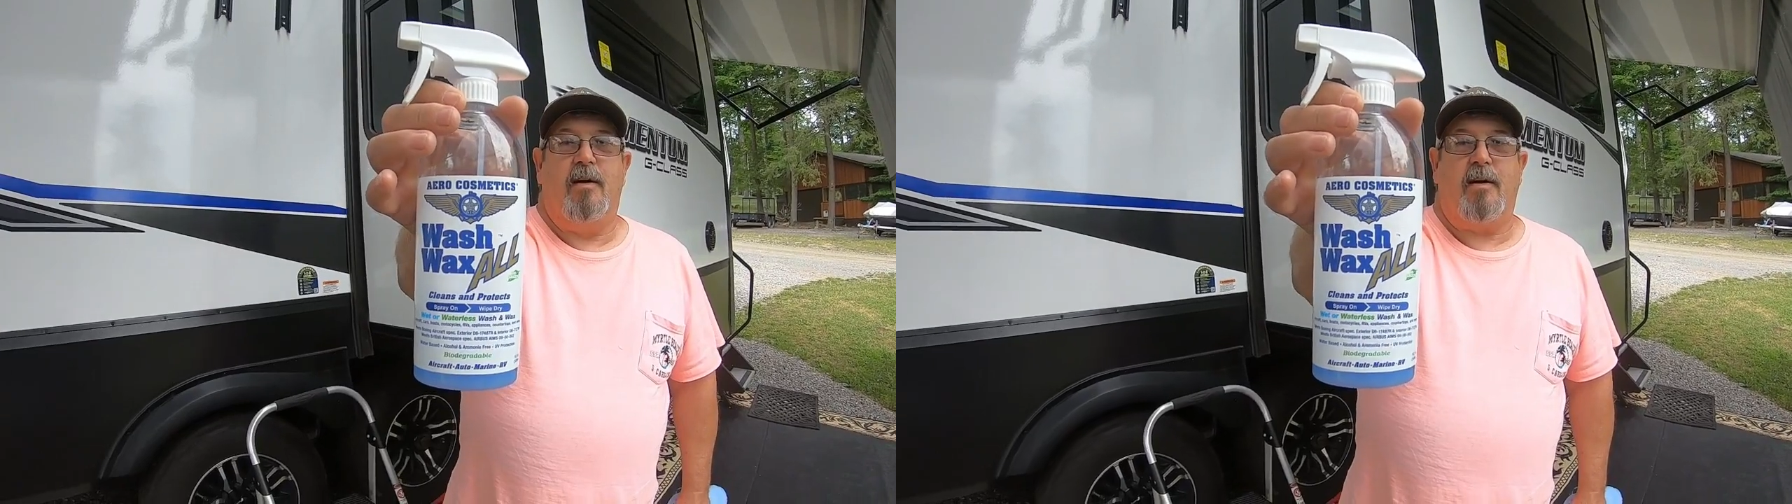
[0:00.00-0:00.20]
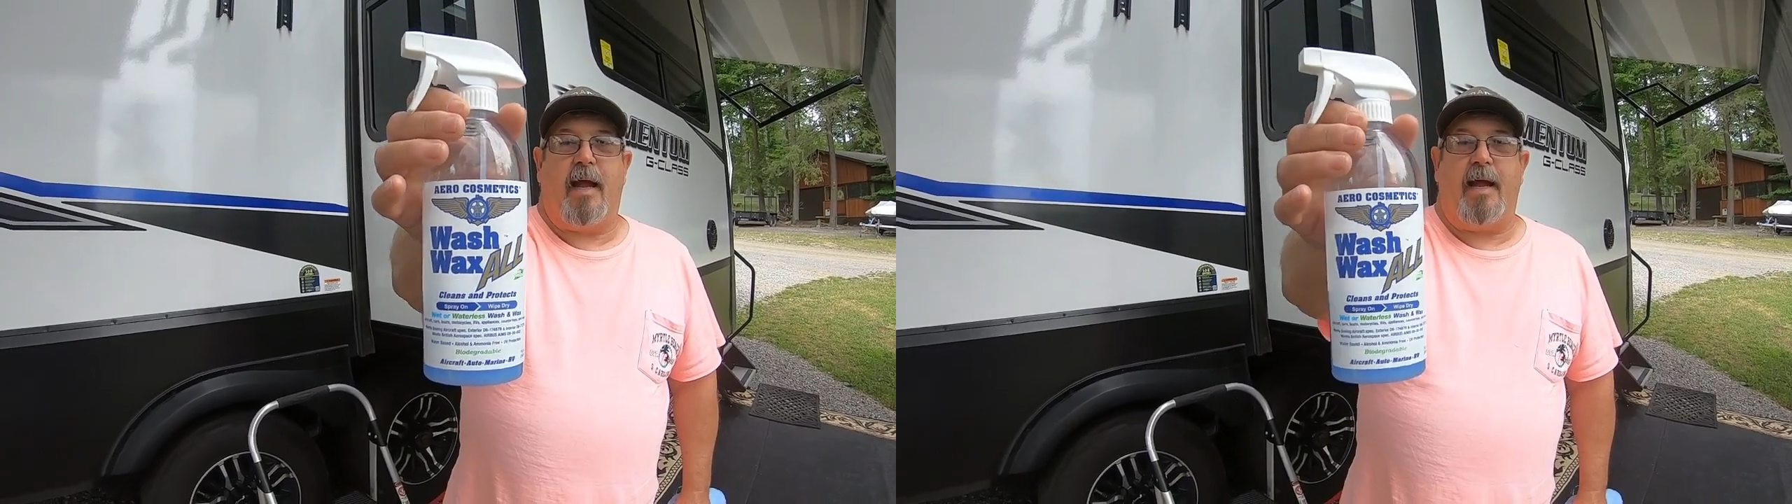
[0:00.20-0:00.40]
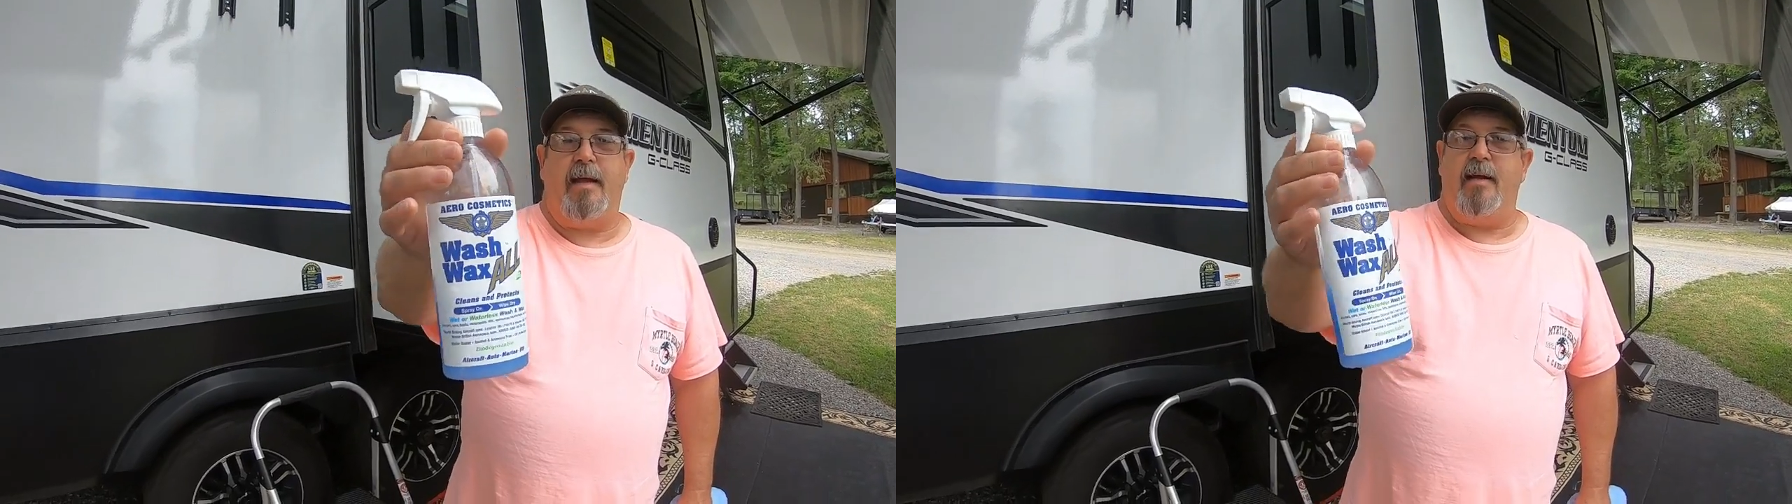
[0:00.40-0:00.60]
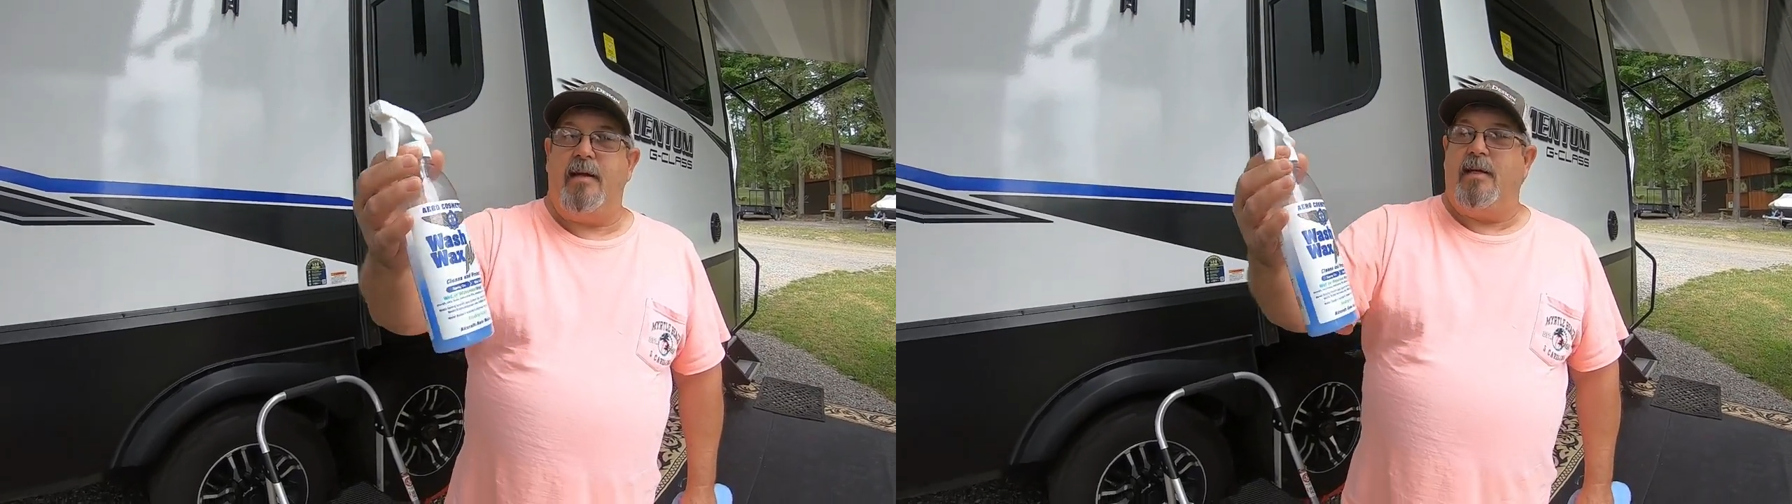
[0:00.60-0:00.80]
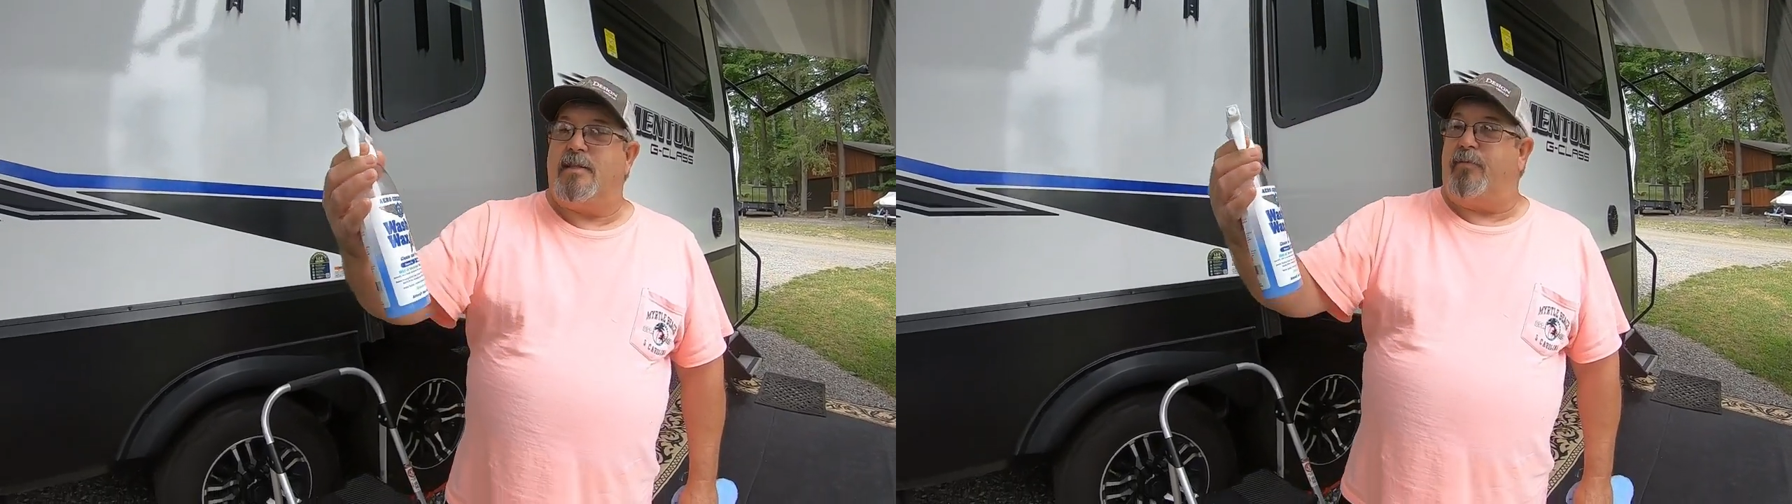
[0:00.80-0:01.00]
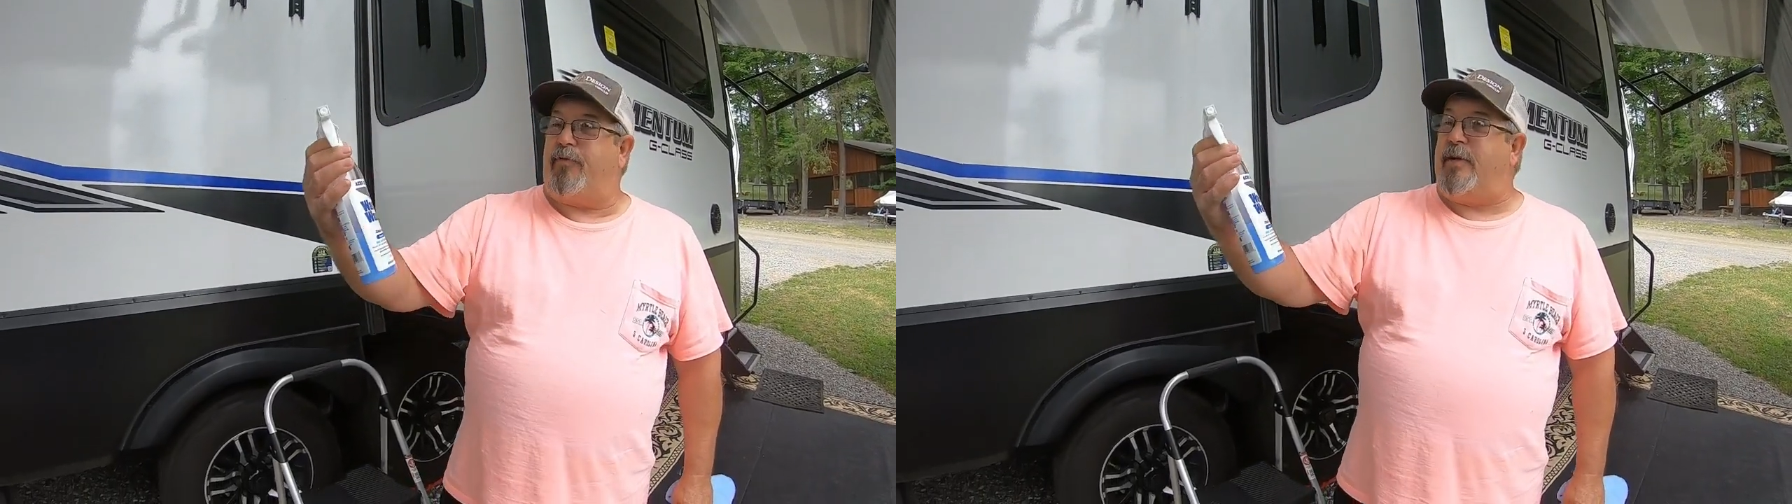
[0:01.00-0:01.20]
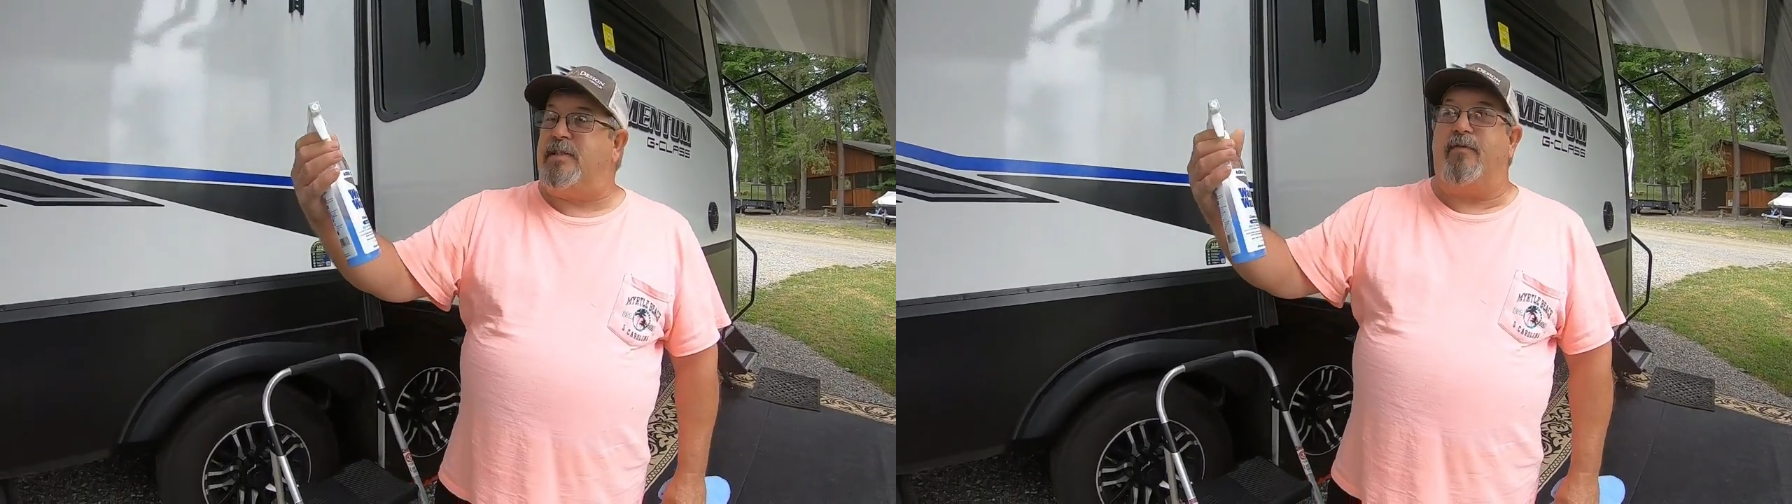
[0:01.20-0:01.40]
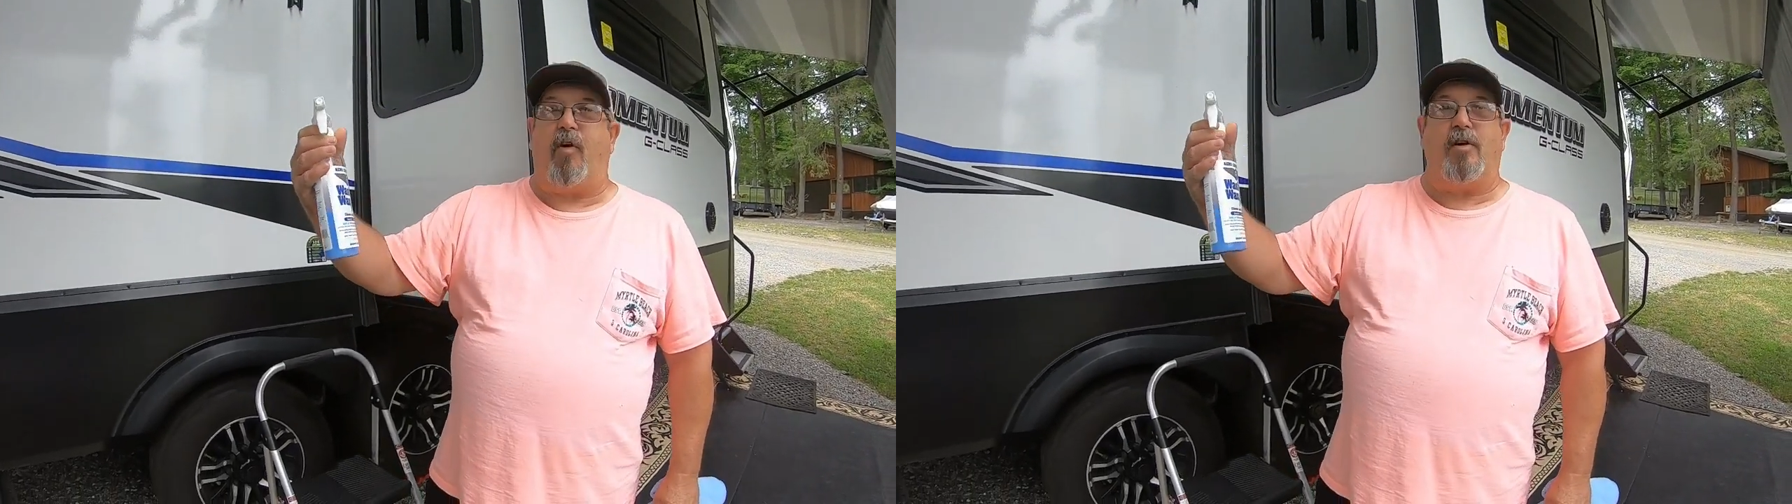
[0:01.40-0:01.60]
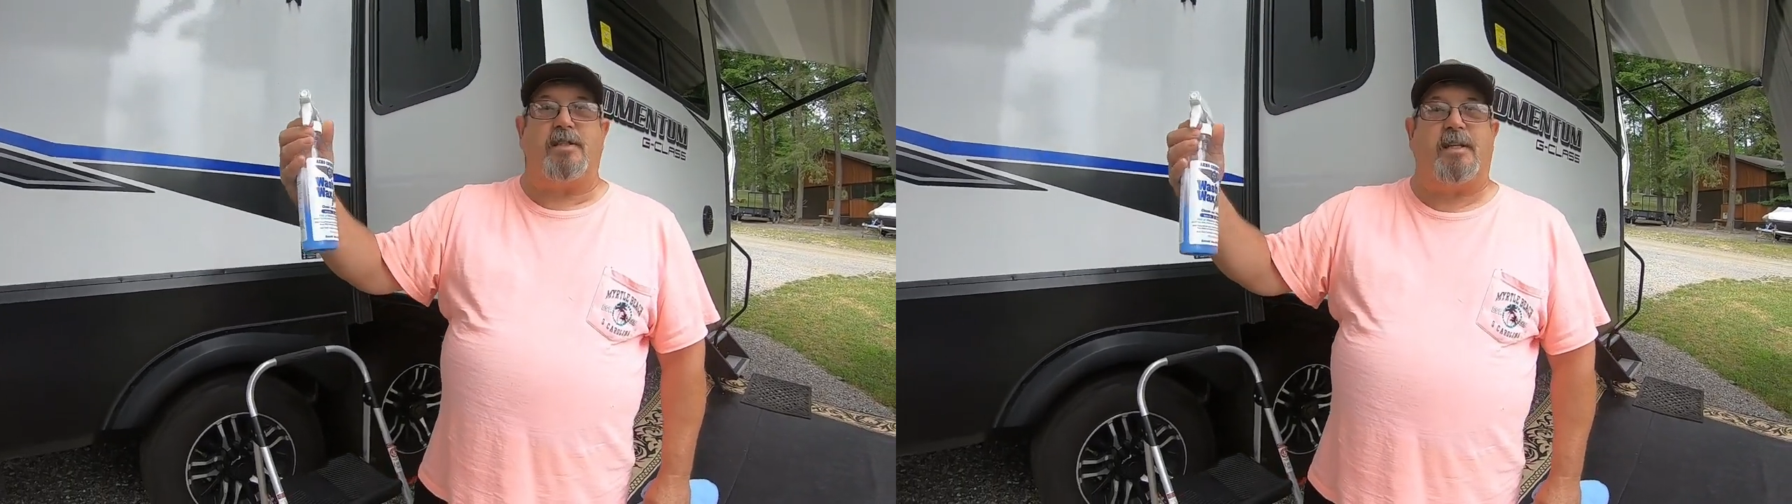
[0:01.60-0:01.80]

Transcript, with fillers: Okay, some friends of ours,